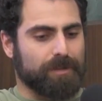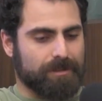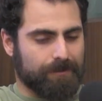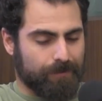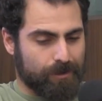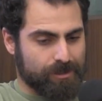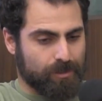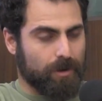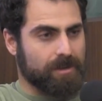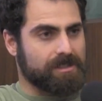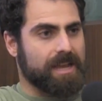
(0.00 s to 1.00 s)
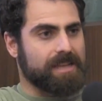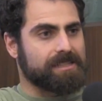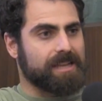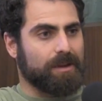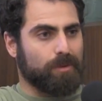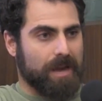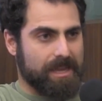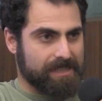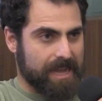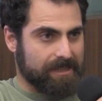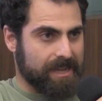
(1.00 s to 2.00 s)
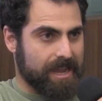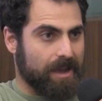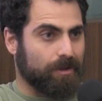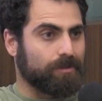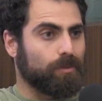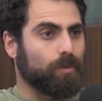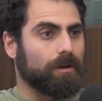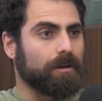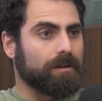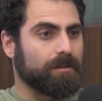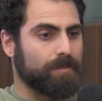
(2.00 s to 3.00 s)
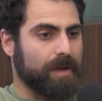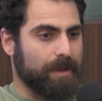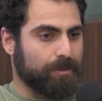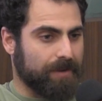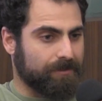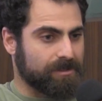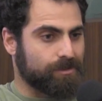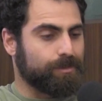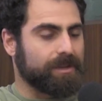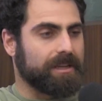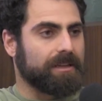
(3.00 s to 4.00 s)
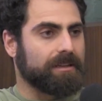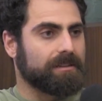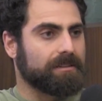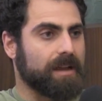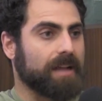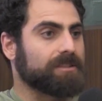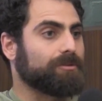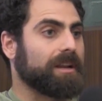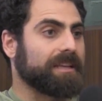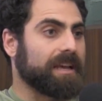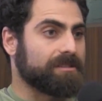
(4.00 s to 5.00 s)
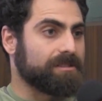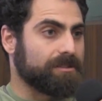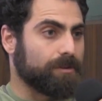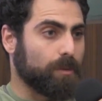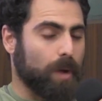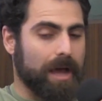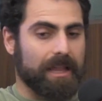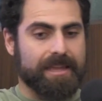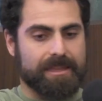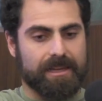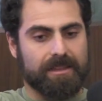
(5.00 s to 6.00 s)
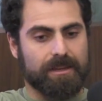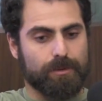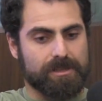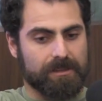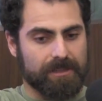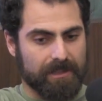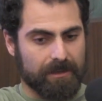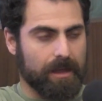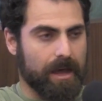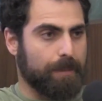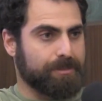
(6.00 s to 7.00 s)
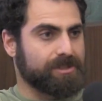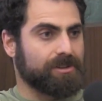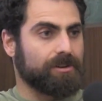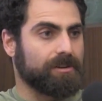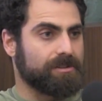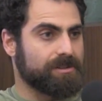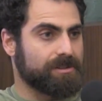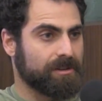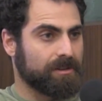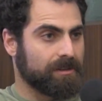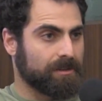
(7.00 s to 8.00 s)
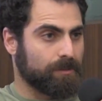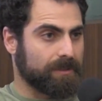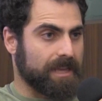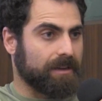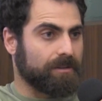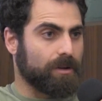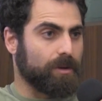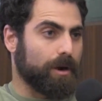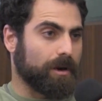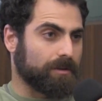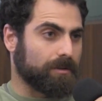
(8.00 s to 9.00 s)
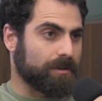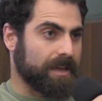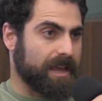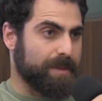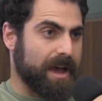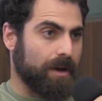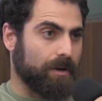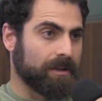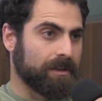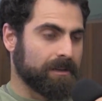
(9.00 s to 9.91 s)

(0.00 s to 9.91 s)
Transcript: that the first words I said when I sat down were my preference would be not to run against you. And while I think there was a little upsurge when that Globe article came out